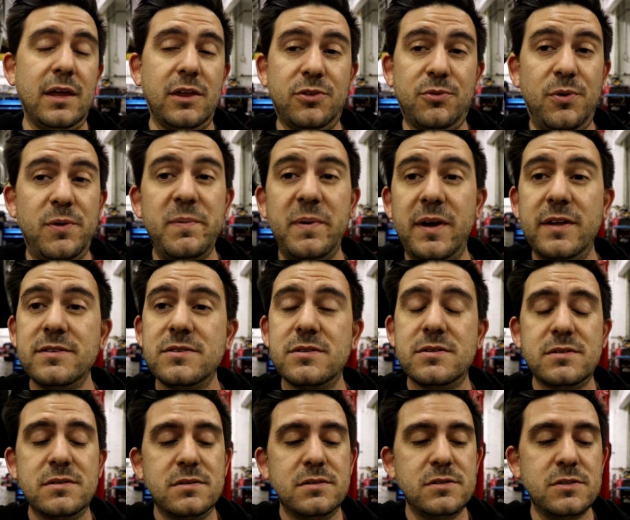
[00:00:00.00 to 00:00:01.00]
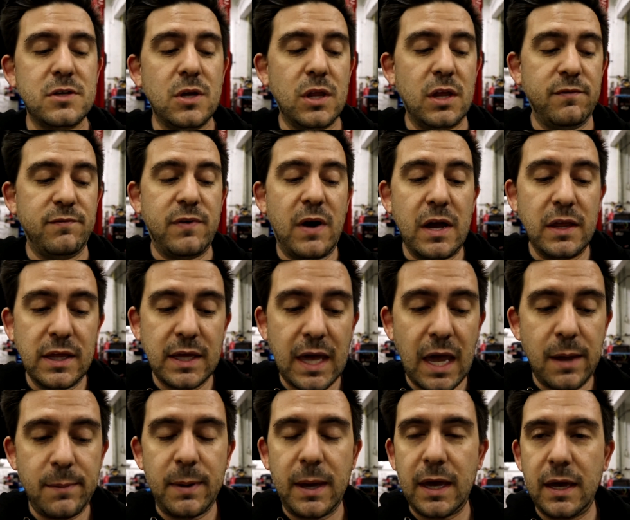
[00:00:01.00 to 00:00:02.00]
3 months. So they finally
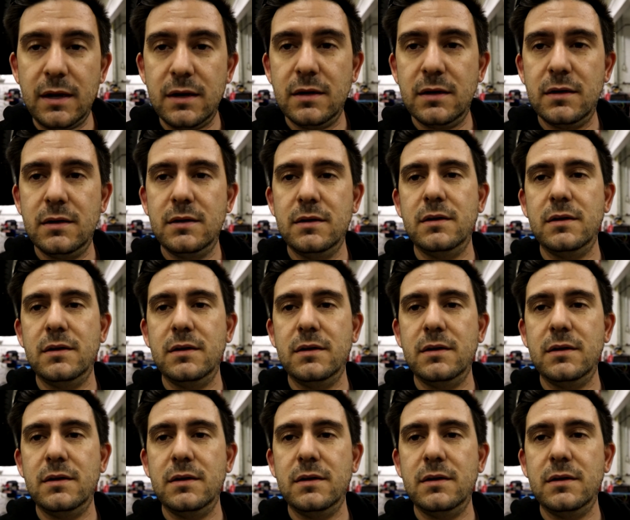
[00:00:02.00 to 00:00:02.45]
came in.